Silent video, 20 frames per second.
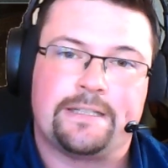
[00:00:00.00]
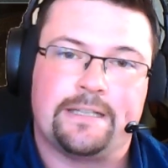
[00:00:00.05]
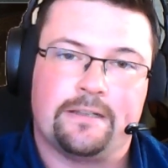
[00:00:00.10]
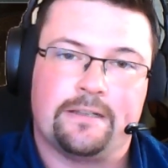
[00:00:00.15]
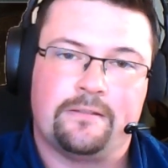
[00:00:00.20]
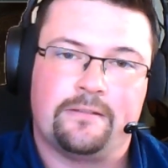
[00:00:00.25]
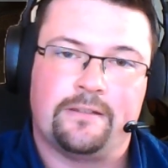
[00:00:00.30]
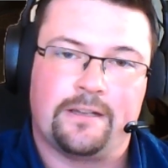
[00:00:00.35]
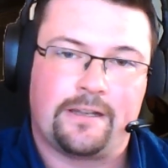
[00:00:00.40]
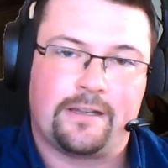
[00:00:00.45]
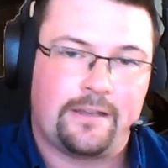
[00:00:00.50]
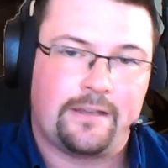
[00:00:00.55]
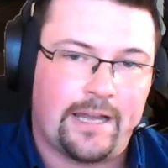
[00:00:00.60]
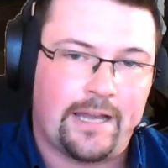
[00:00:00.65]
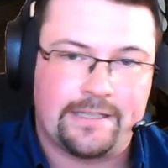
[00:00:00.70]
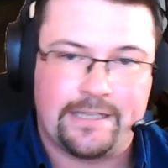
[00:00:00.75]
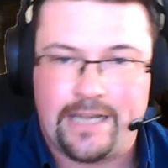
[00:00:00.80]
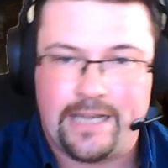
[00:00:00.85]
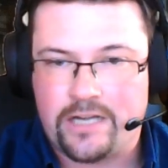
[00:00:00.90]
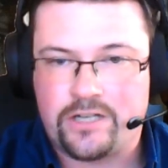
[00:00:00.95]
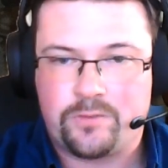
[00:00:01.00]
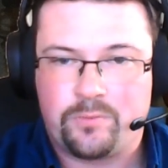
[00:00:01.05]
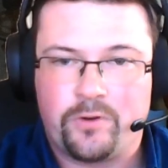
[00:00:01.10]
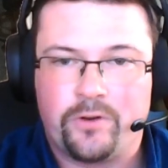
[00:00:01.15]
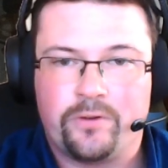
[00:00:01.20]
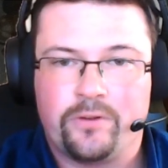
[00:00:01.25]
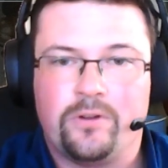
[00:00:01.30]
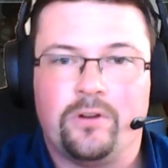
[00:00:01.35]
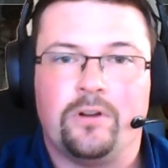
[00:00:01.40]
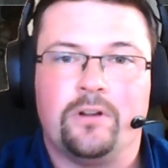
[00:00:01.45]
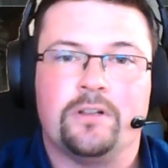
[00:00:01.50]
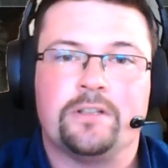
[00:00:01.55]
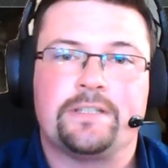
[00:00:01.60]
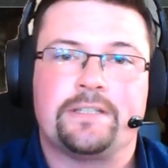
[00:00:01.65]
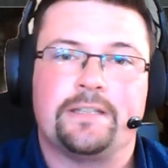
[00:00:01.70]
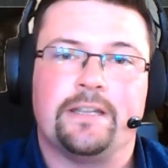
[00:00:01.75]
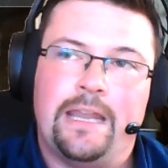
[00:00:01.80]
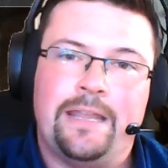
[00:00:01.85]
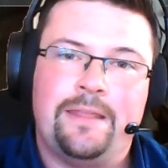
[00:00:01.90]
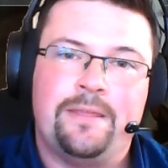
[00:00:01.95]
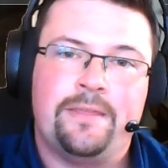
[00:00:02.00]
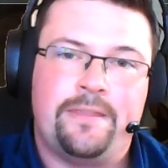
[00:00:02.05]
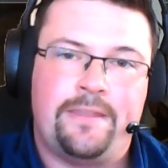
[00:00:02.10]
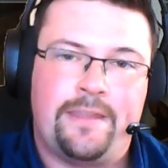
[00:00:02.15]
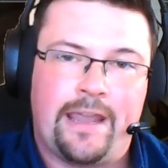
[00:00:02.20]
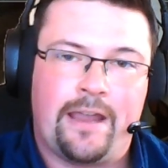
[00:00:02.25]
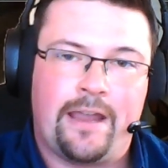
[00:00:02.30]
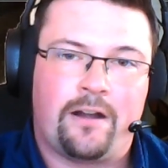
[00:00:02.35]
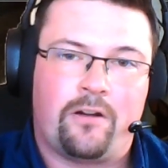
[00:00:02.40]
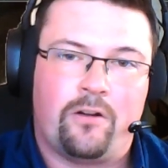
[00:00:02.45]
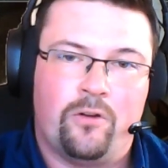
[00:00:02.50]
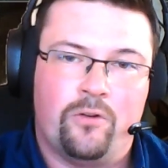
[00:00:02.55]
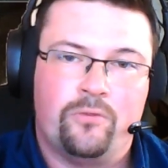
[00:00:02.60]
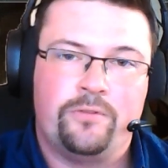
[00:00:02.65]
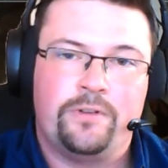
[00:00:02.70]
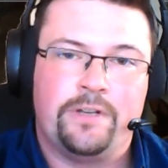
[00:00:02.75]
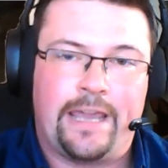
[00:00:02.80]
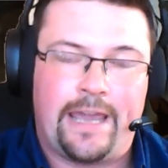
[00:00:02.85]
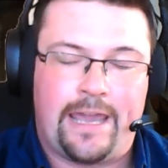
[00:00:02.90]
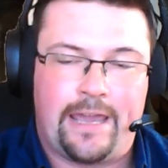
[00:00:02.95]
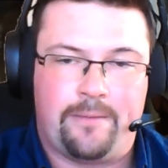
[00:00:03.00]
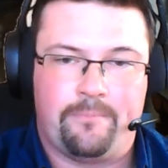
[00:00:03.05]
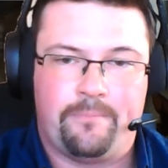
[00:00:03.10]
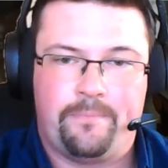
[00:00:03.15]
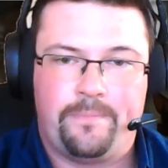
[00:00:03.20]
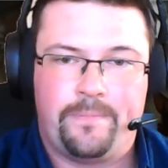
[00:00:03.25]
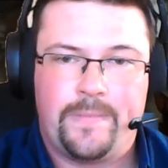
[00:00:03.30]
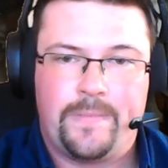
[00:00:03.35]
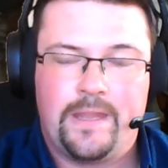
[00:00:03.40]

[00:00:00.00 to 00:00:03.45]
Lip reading: the cutting edge protocols in their own game.